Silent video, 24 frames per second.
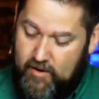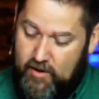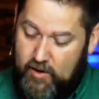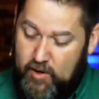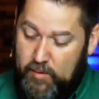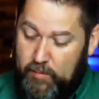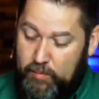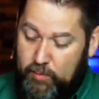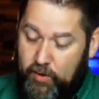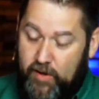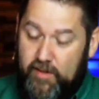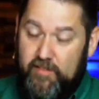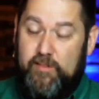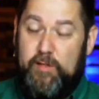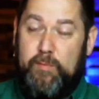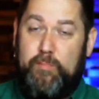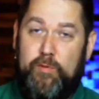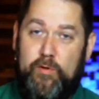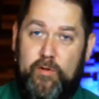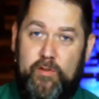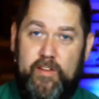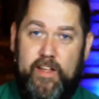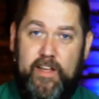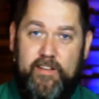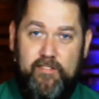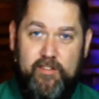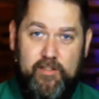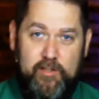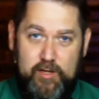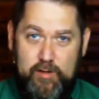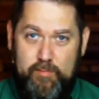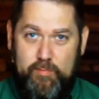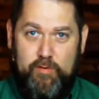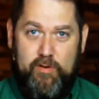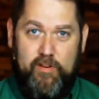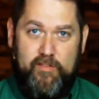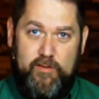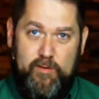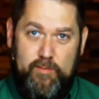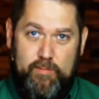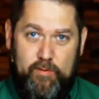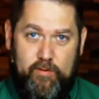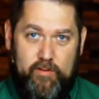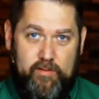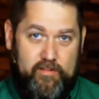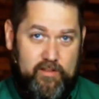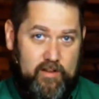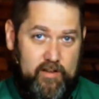On principle, that's a good
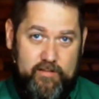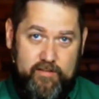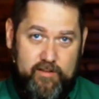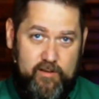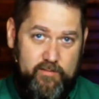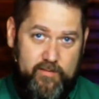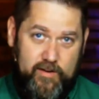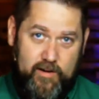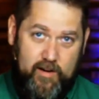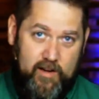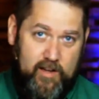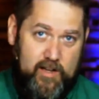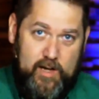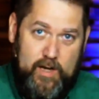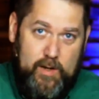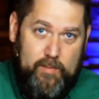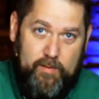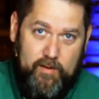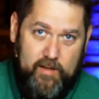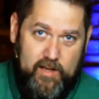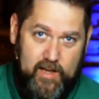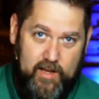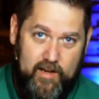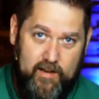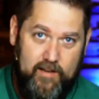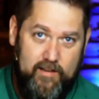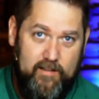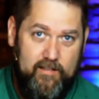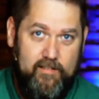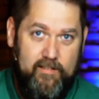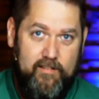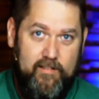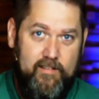principle. It's also very complicated.